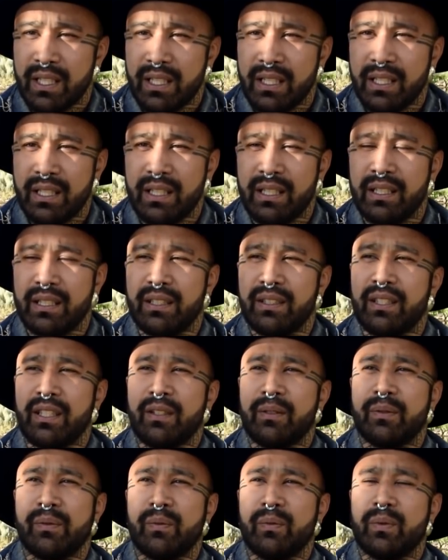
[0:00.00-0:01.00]

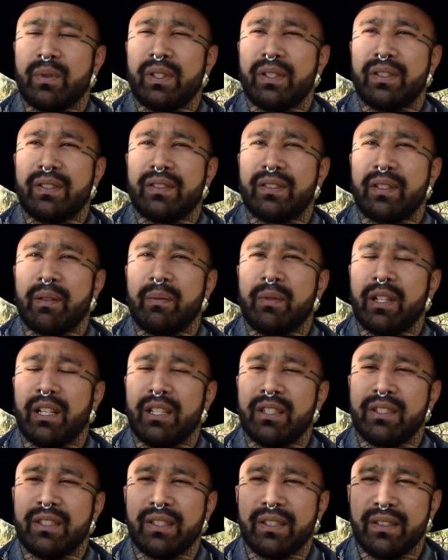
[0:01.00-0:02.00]
That was
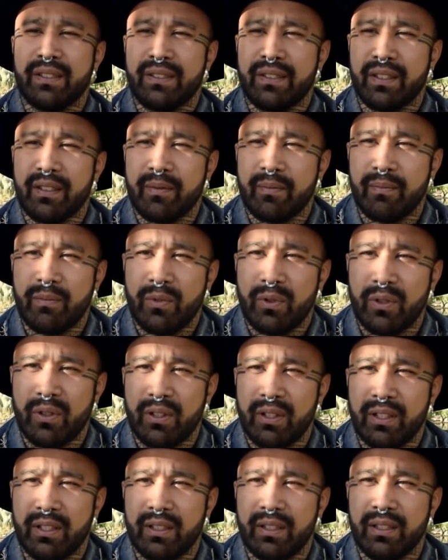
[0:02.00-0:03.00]
subconscious and
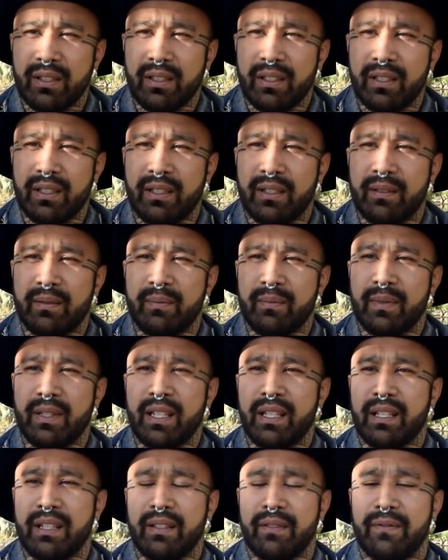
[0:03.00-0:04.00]
more
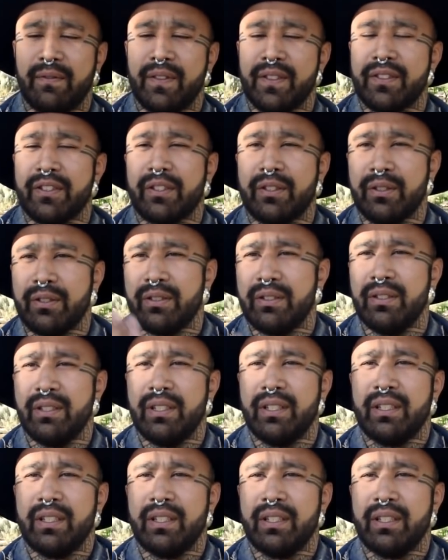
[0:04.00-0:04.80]
a physical